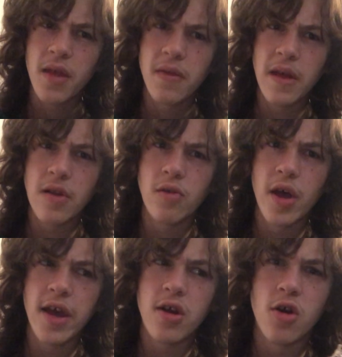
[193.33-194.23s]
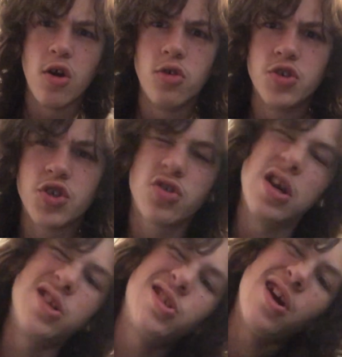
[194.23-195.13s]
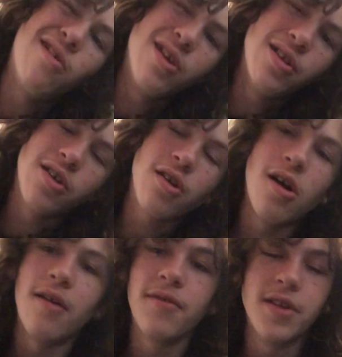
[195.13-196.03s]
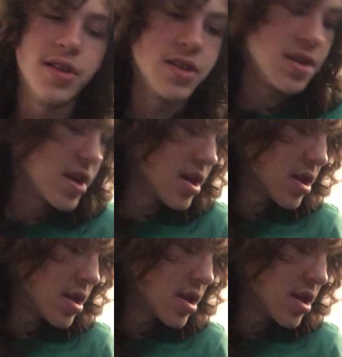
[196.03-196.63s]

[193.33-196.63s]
that are, like, all stretched out in the coffins, and, like,